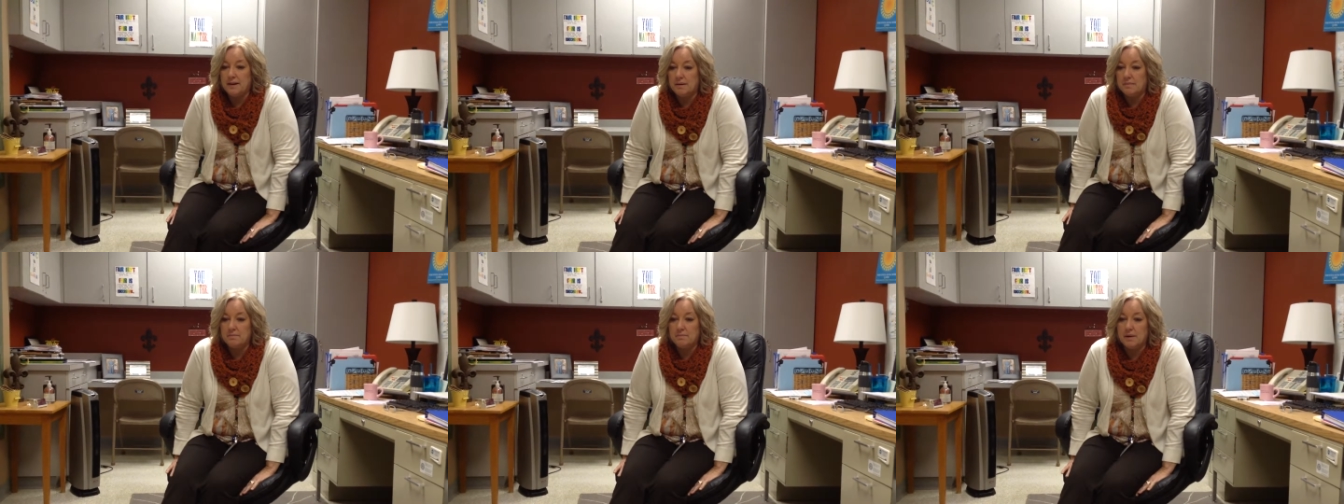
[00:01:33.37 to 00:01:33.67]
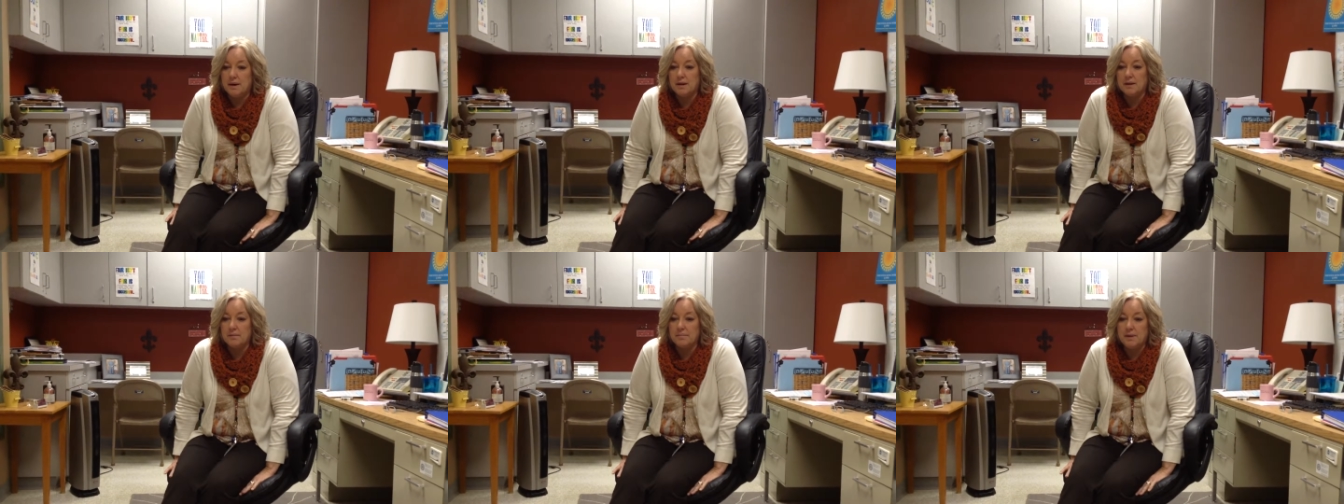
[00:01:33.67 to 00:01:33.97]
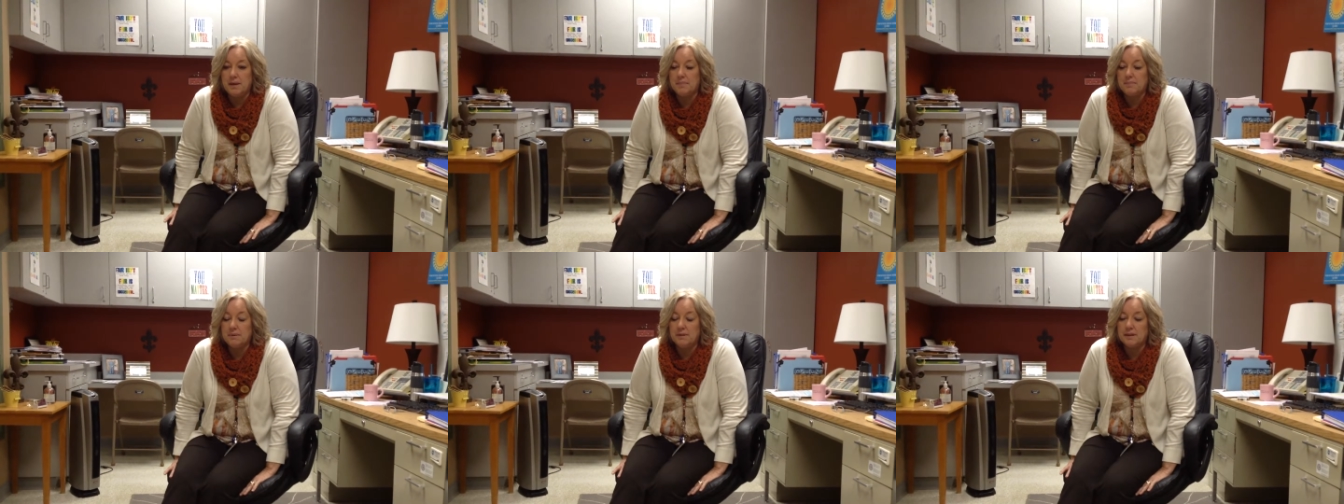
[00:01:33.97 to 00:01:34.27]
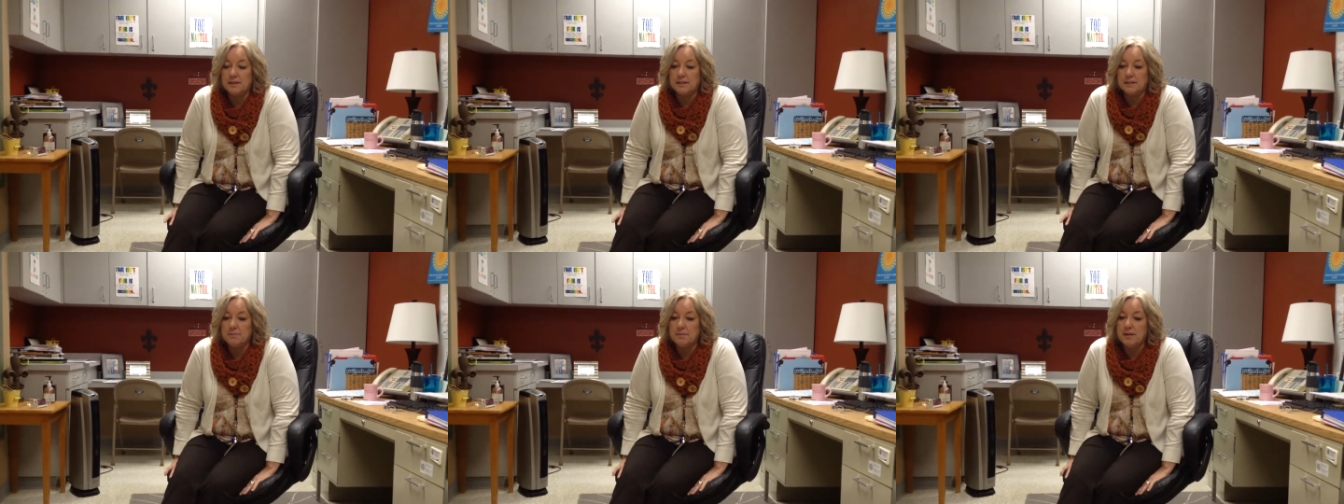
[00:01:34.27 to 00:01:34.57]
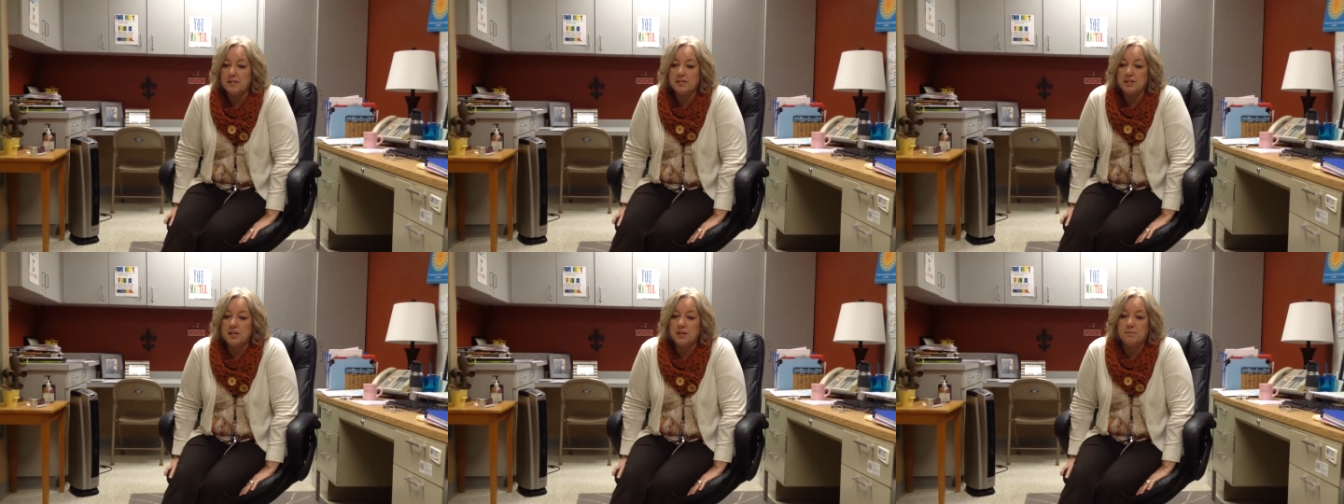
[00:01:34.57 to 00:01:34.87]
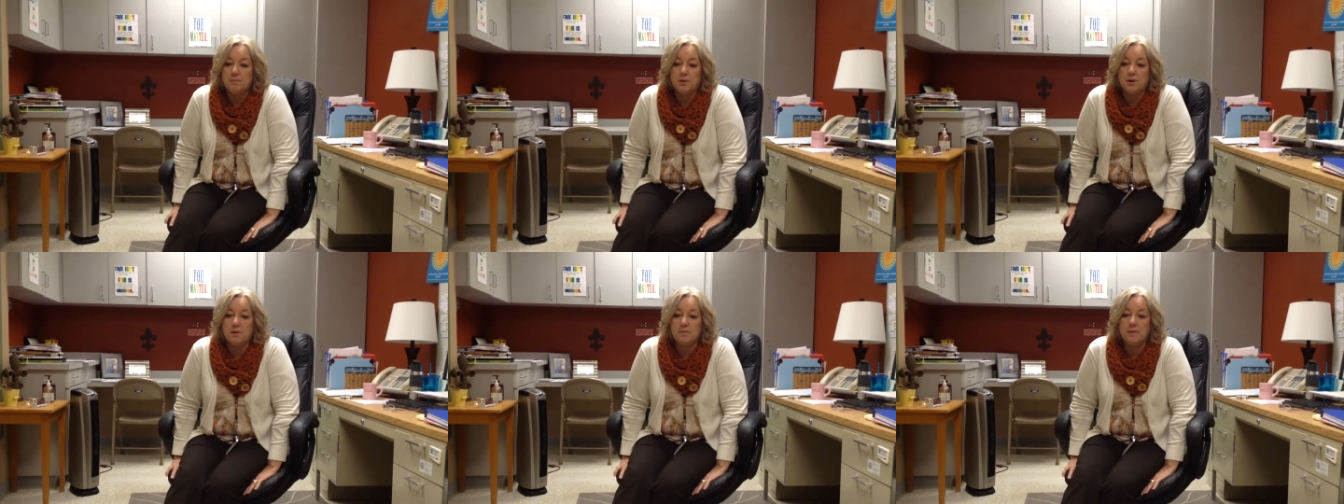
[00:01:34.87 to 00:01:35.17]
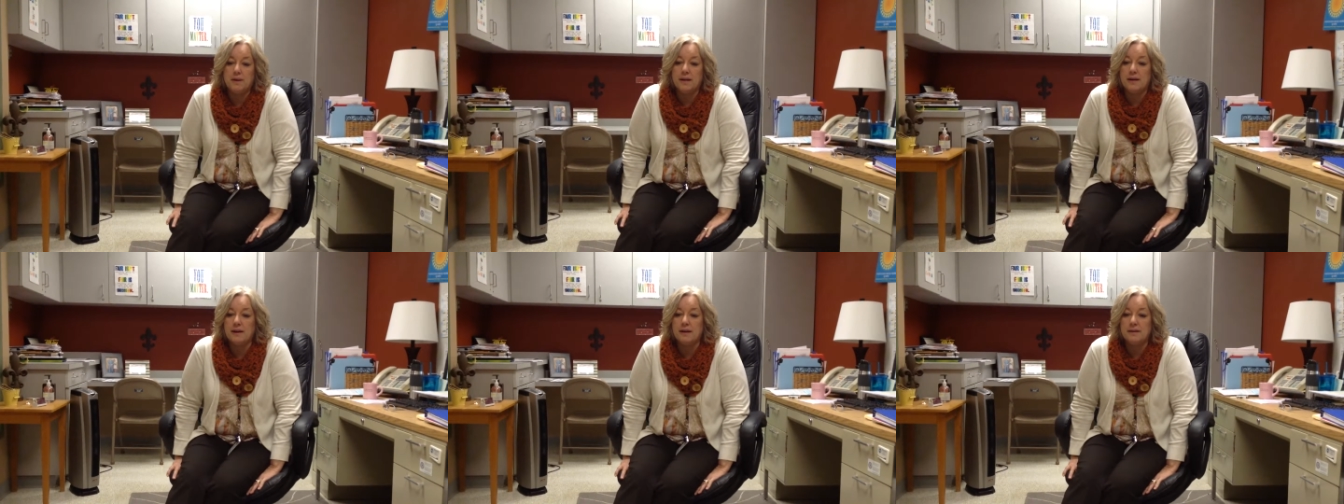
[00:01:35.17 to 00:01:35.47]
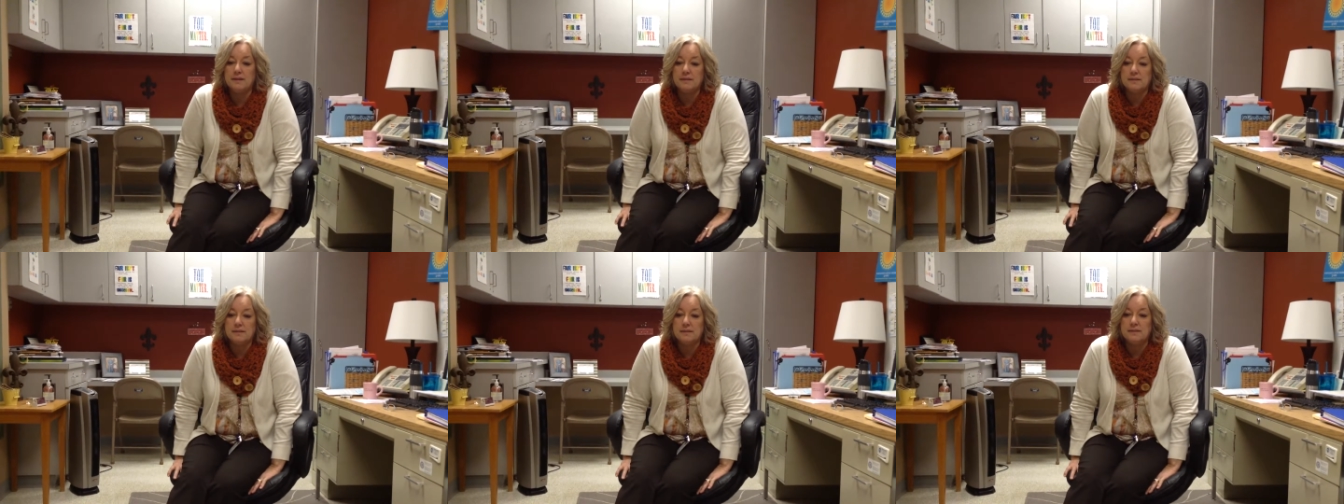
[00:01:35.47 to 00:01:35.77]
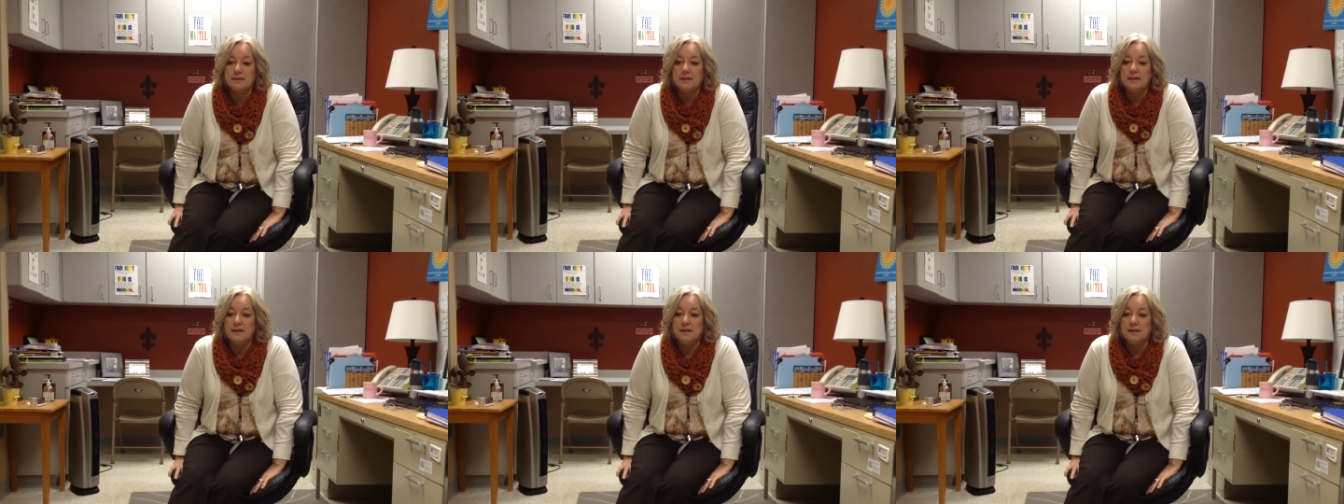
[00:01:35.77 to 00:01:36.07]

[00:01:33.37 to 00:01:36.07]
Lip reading: among people as much anymore because